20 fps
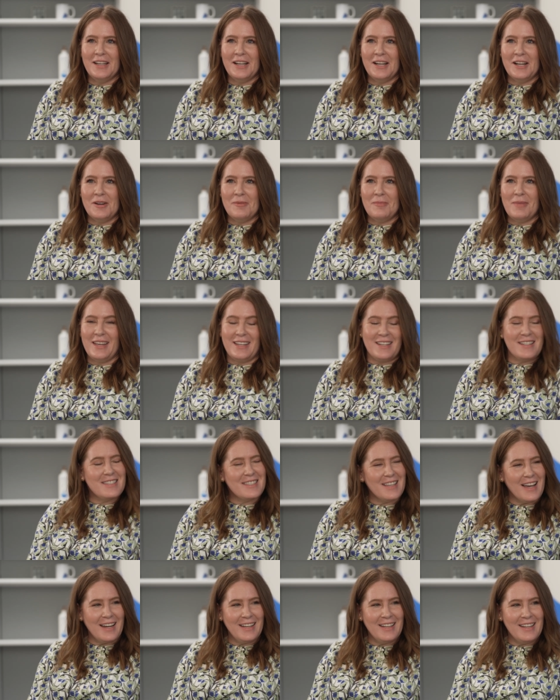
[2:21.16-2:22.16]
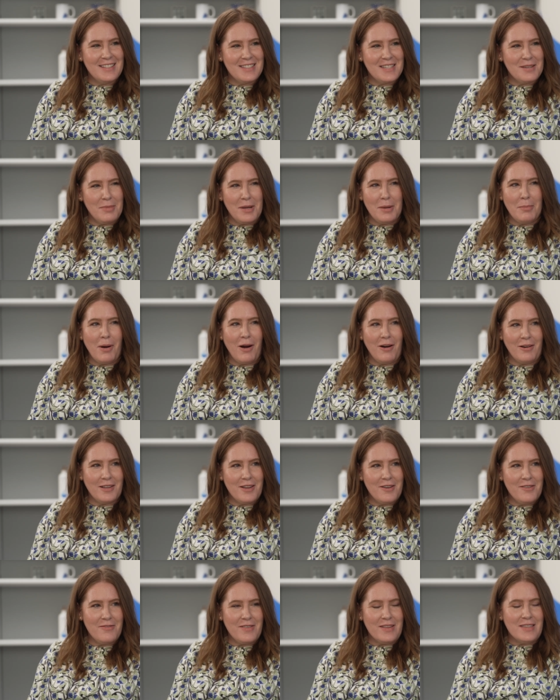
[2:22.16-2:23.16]
um, exciting to be part
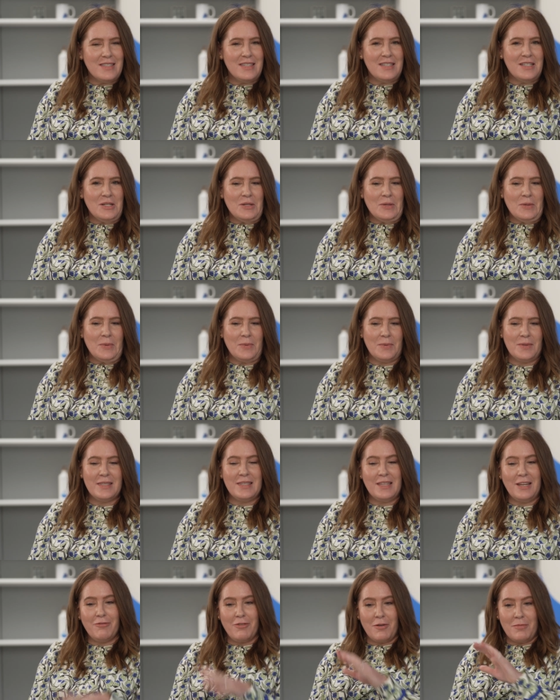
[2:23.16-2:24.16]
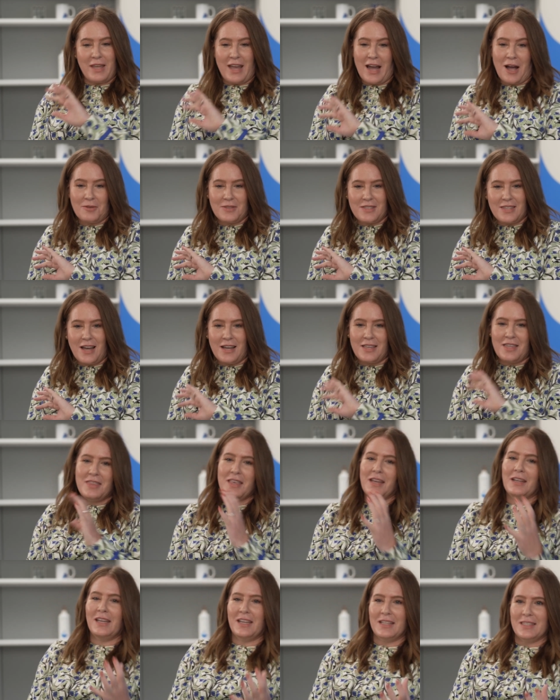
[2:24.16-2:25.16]
of and to see from the outside and
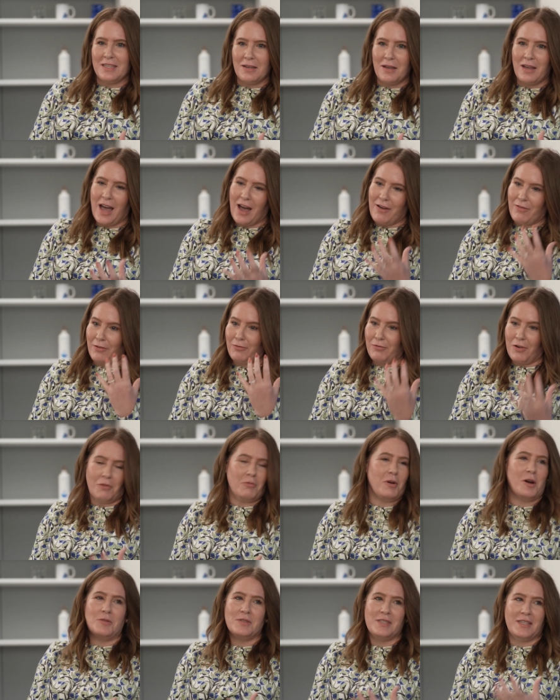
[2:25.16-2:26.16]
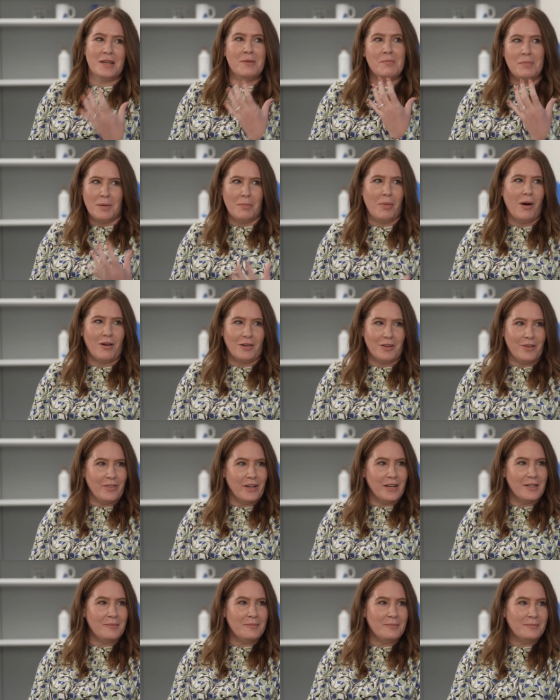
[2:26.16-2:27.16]
then get to have a front row seat and be part of it.